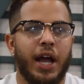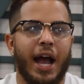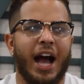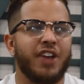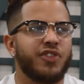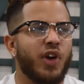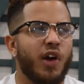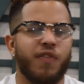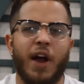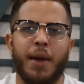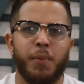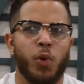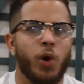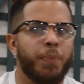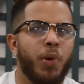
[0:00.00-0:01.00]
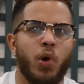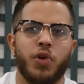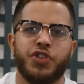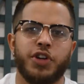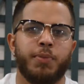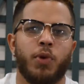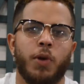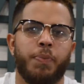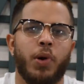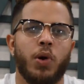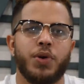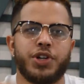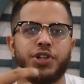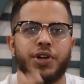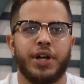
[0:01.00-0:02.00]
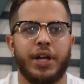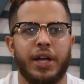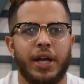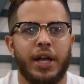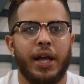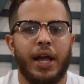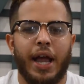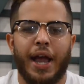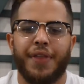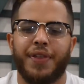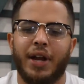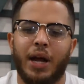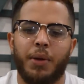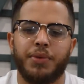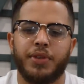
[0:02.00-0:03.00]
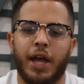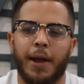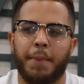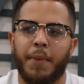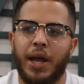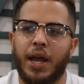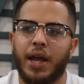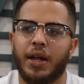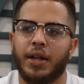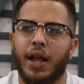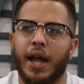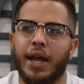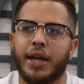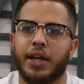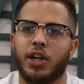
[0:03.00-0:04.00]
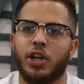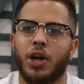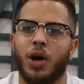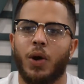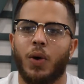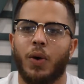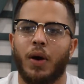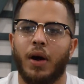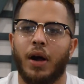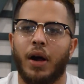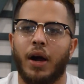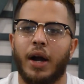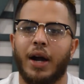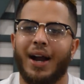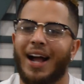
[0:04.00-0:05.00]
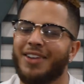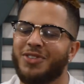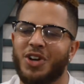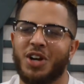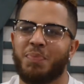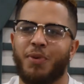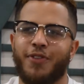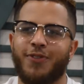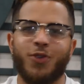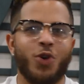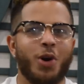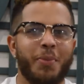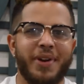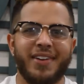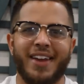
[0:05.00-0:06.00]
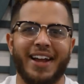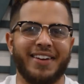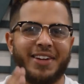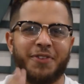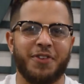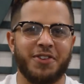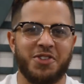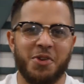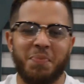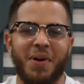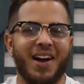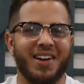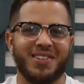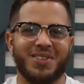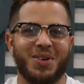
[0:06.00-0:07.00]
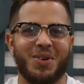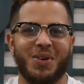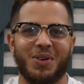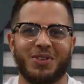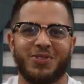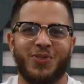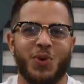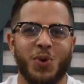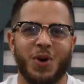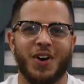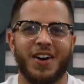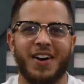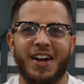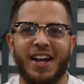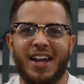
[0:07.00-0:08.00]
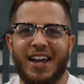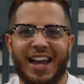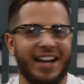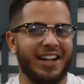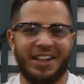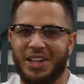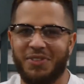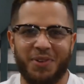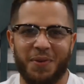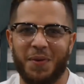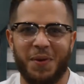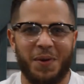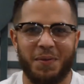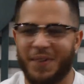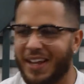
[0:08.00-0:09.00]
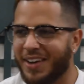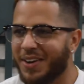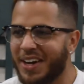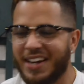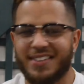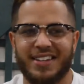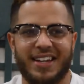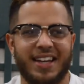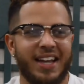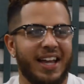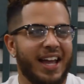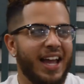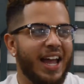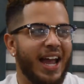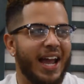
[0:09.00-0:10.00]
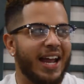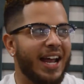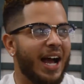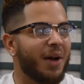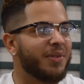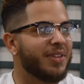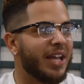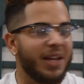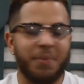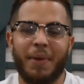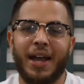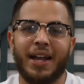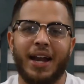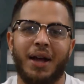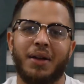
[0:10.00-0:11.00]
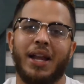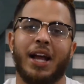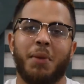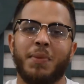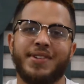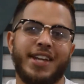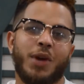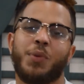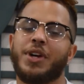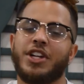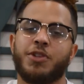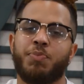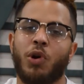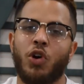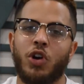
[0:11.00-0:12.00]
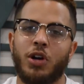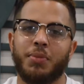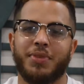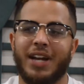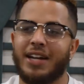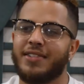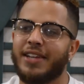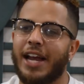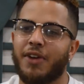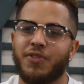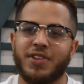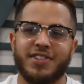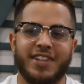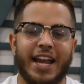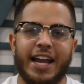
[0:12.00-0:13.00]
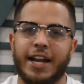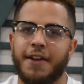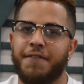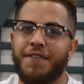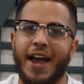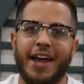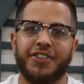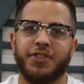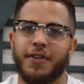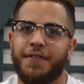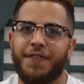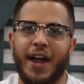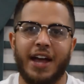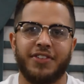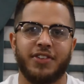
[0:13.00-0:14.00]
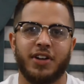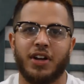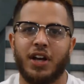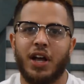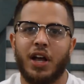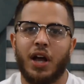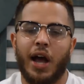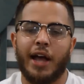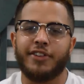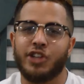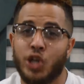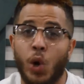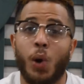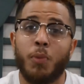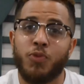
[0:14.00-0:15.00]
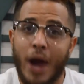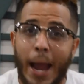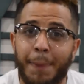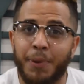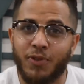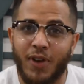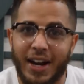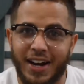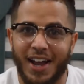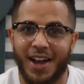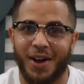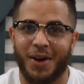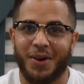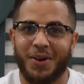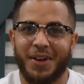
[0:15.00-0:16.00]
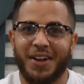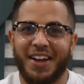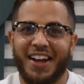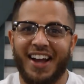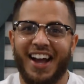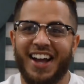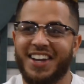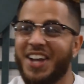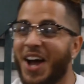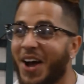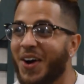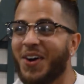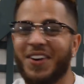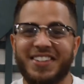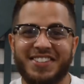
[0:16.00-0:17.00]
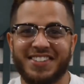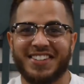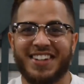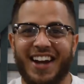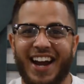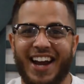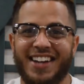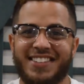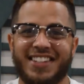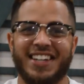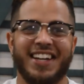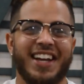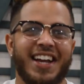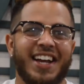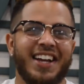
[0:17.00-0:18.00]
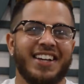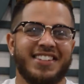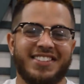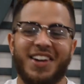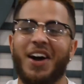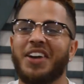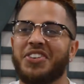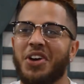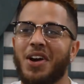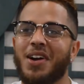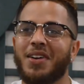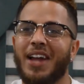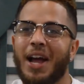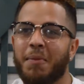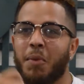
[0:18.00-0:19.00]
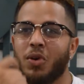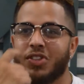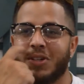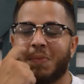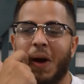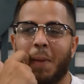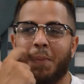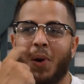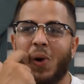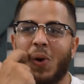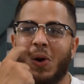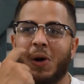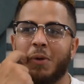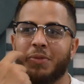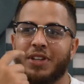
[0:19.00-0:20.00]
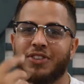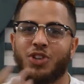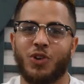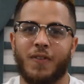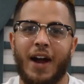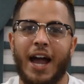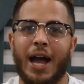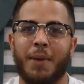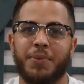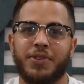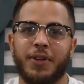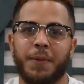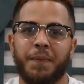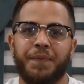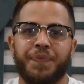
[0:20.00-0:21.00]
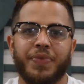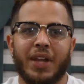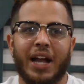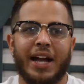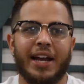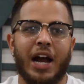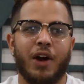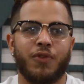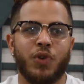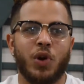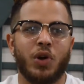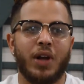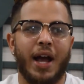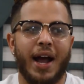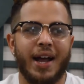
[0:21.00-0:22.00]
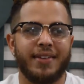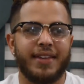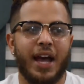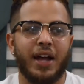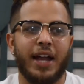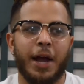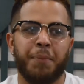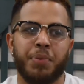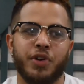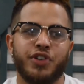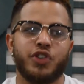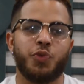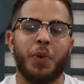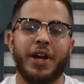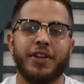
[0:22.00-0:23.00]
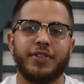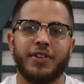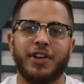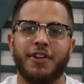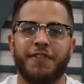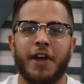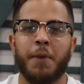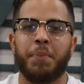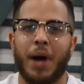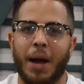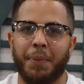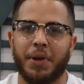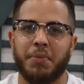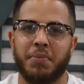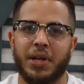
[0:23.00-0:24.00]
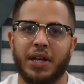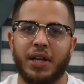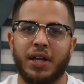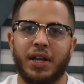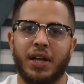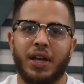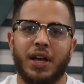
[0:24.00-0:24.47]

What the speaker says: I started writing more poetry, and then I was like, man, like, you know, I started performing like different Tupac songs for her in the living room like crazy. And I was like, man, I'm gonna take one of these poems, and I just kept reciting it faster and faster. I was like, yo, I'm rapping right now. Yo, this is crazy. So I turned like most of my poems into raps, and I realized how like persuasive hip hop can be.